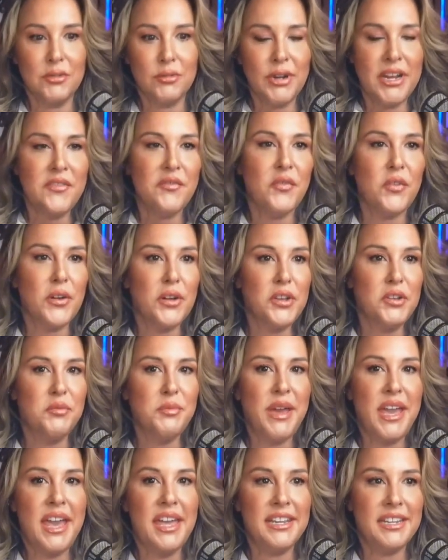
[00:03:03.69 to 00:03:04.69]
great for
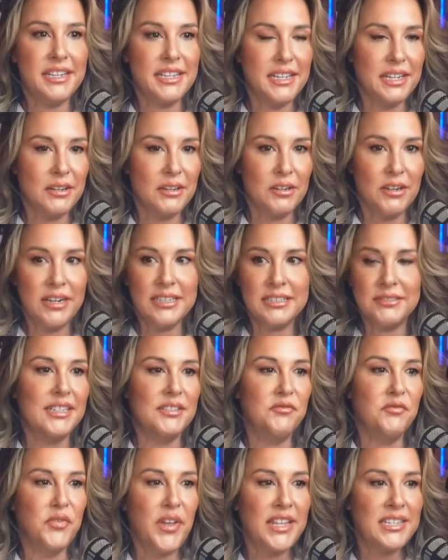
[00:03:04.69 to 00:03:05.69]
humanity, or I
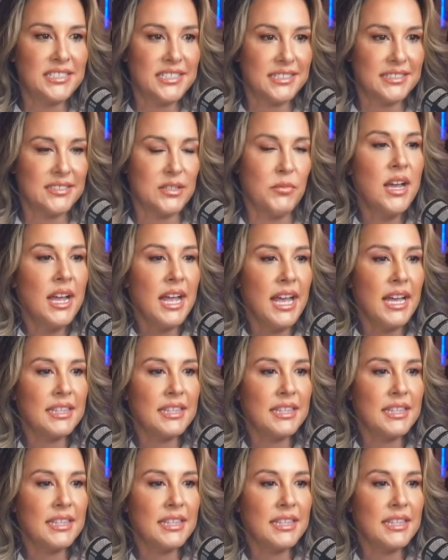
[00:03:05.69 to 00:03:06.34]
invented something,